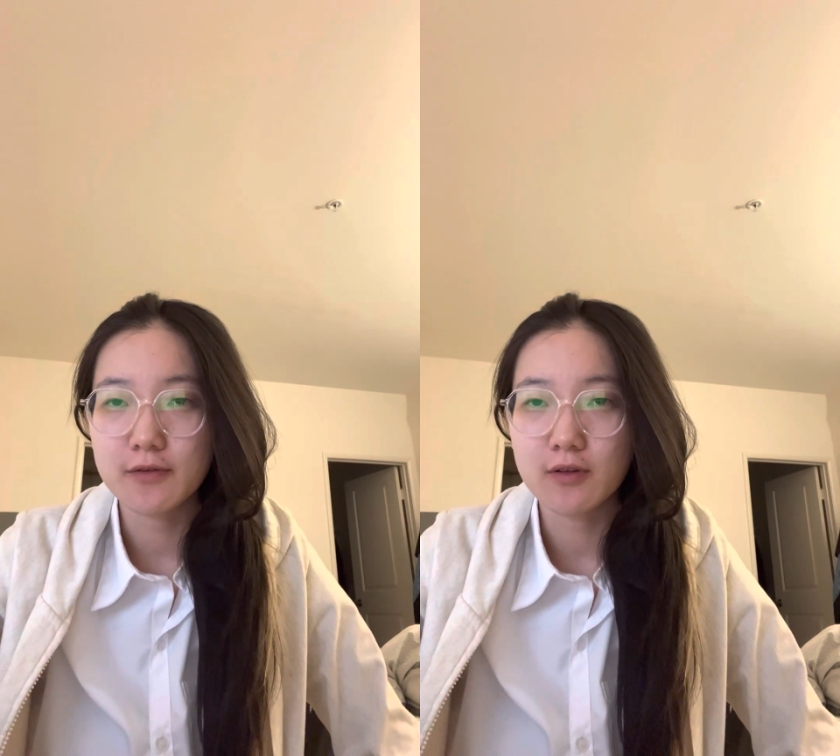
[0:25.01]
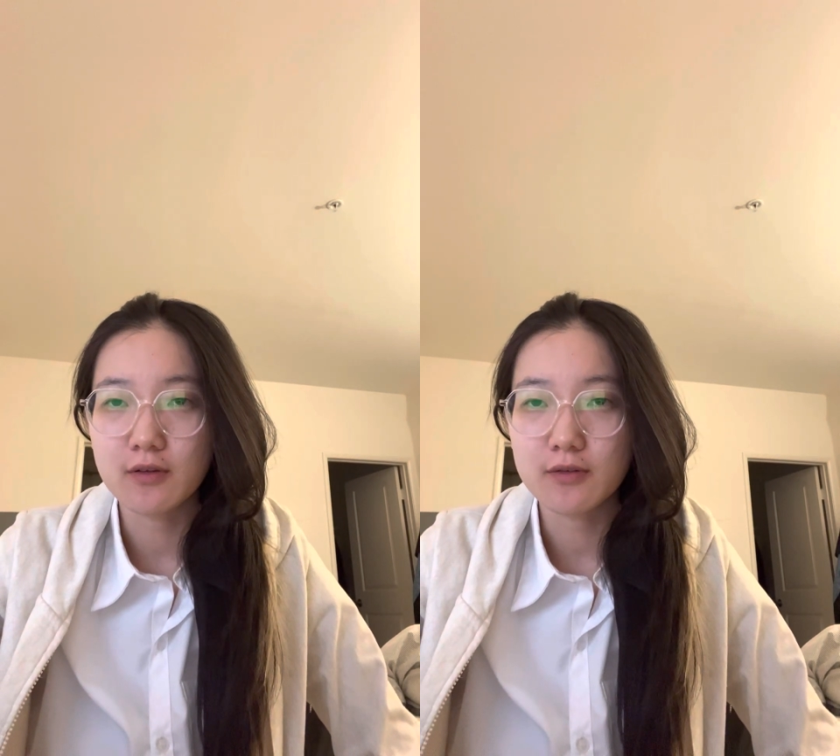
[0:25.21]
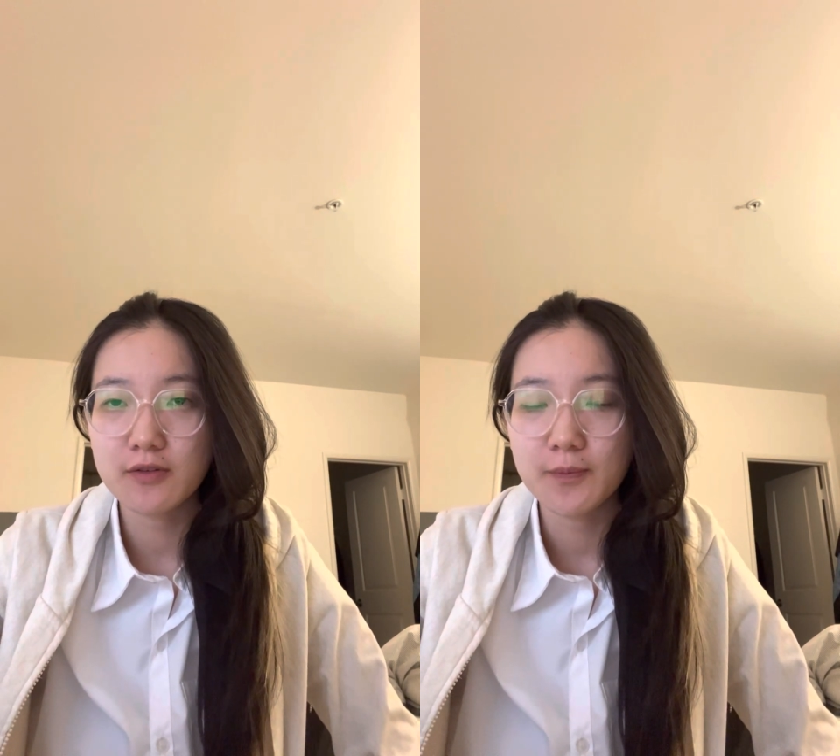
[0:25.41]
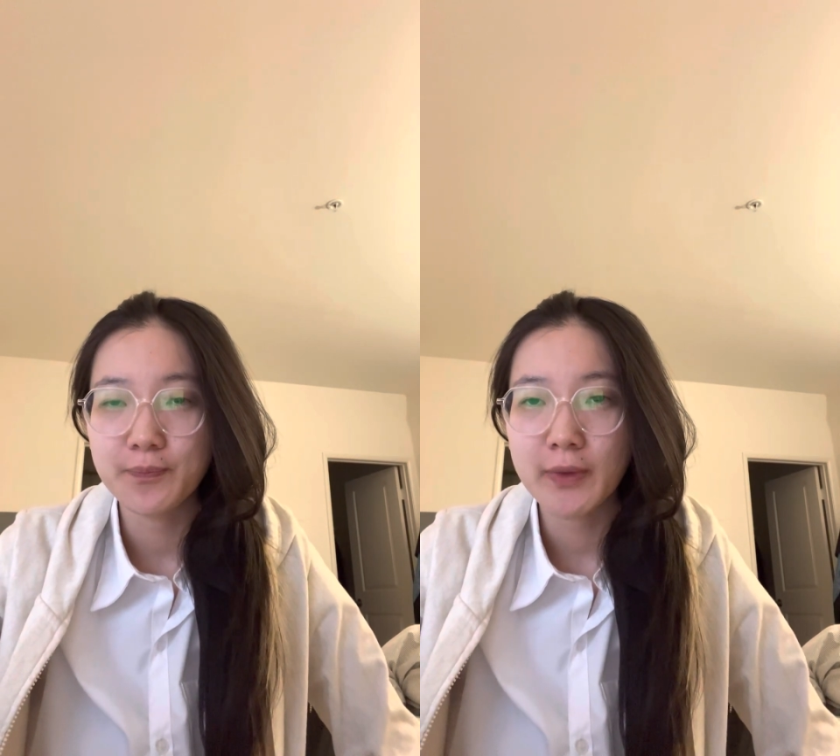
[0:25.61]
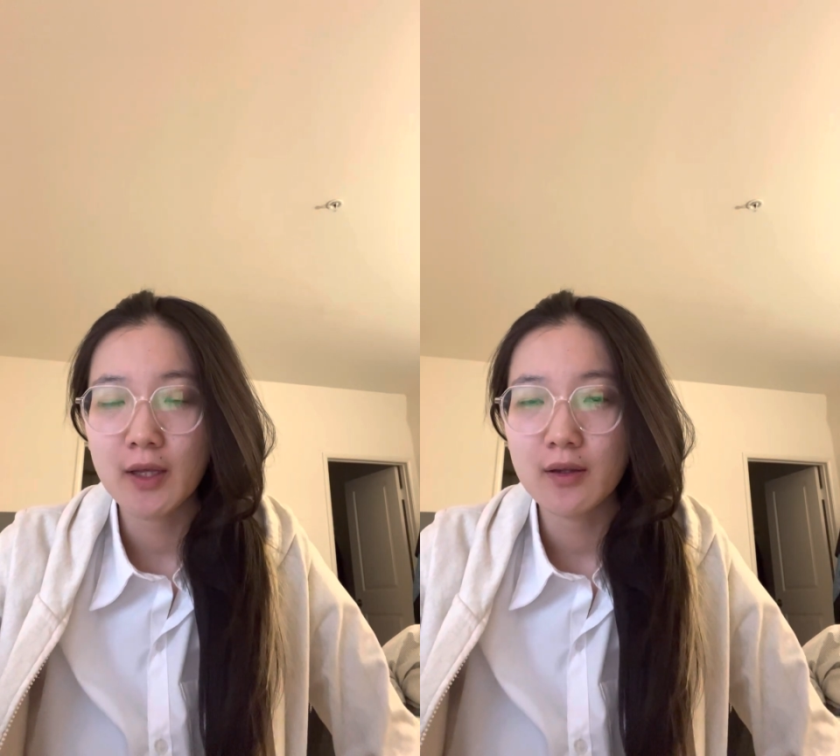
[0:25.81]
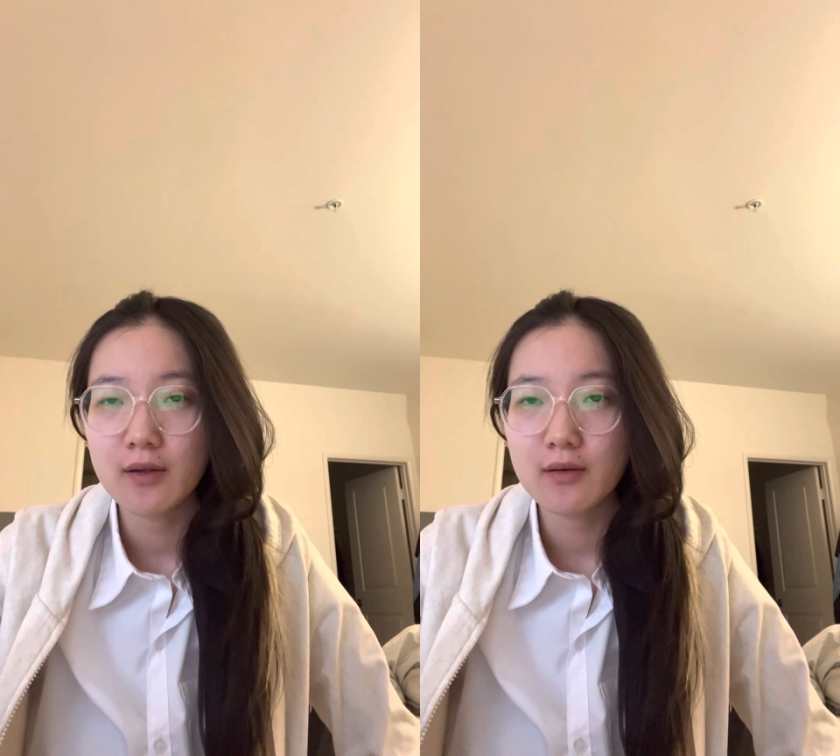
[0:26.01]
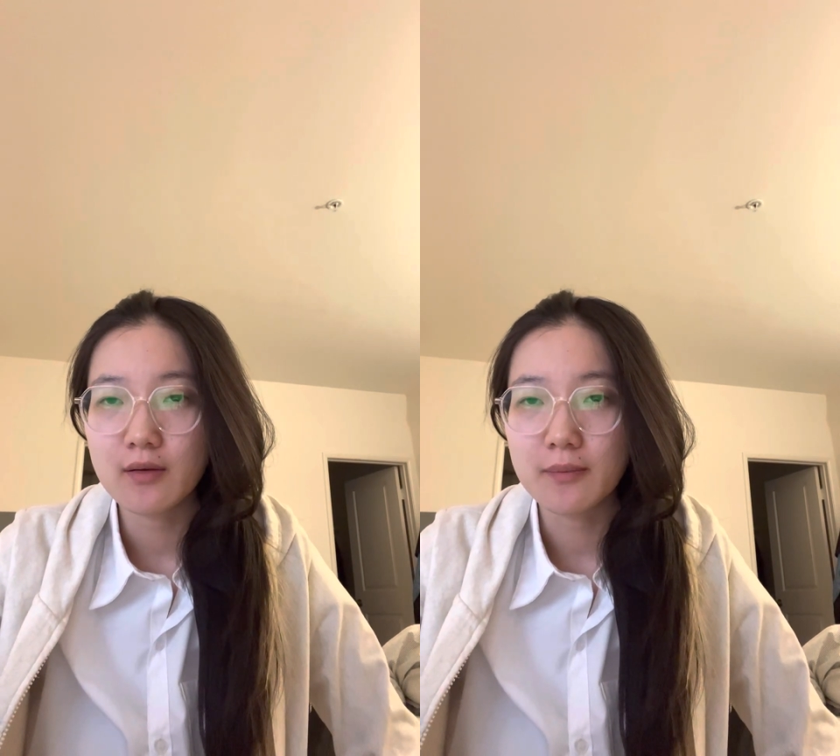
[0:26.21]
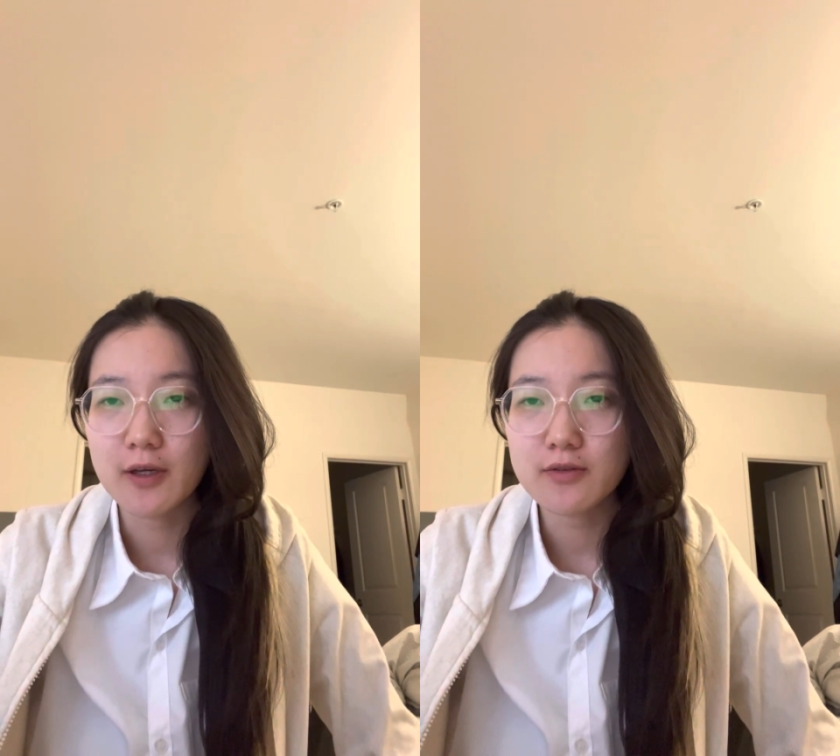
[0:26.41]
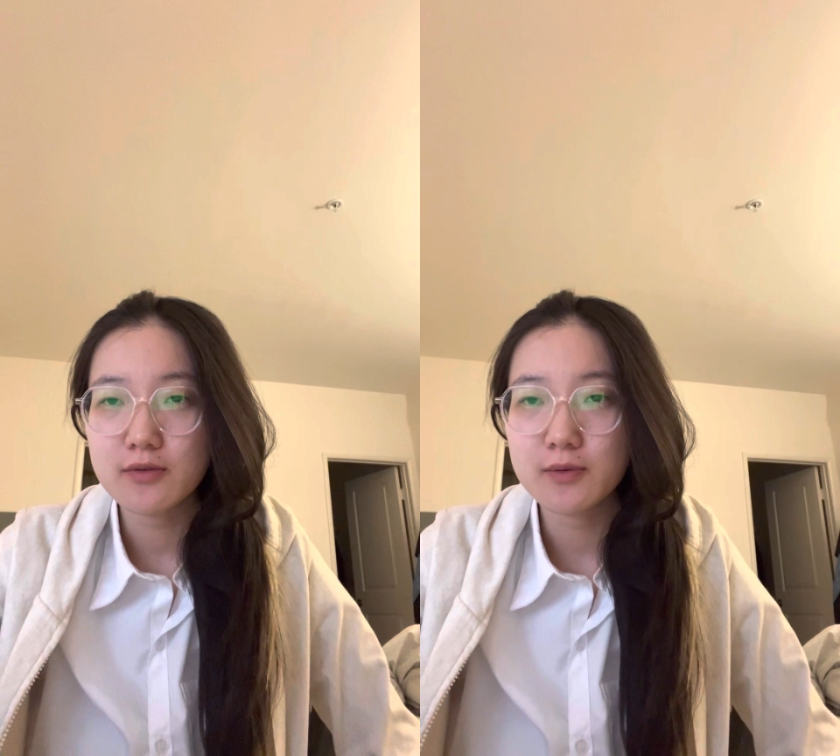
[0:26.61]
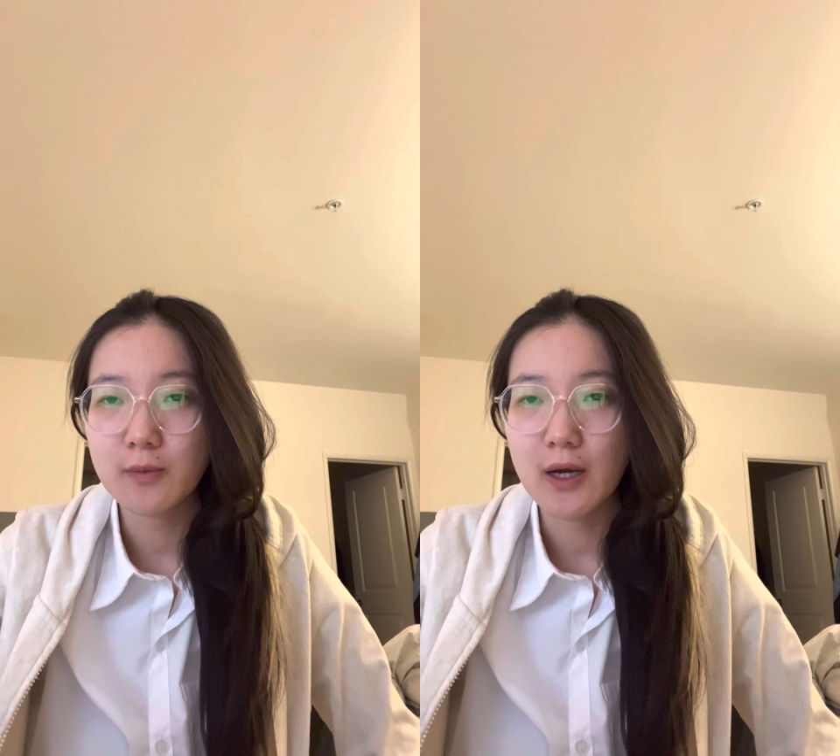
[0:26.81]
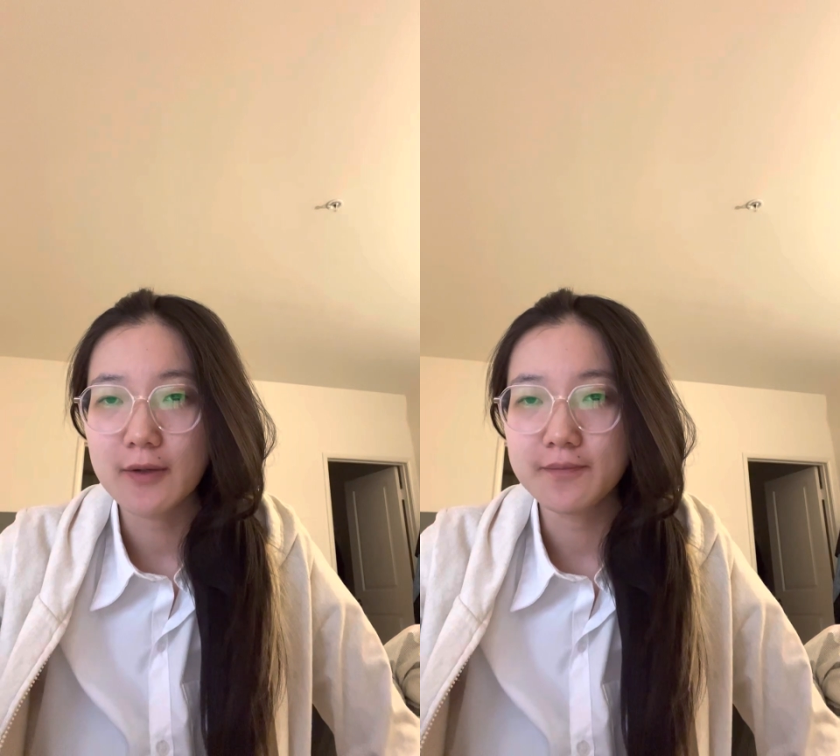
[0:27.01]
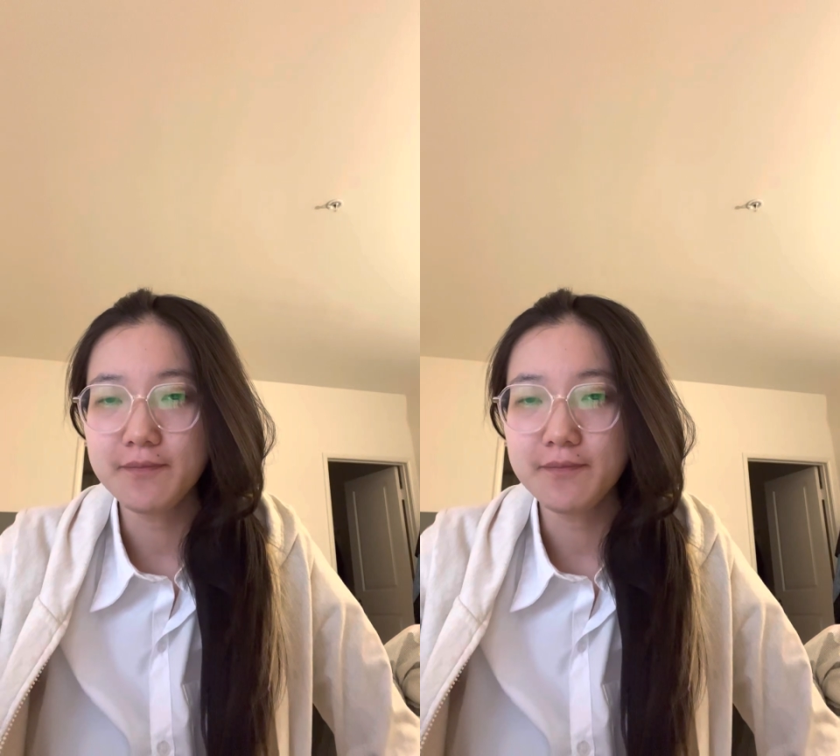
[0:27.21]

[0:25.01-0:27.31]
follows. The method 1,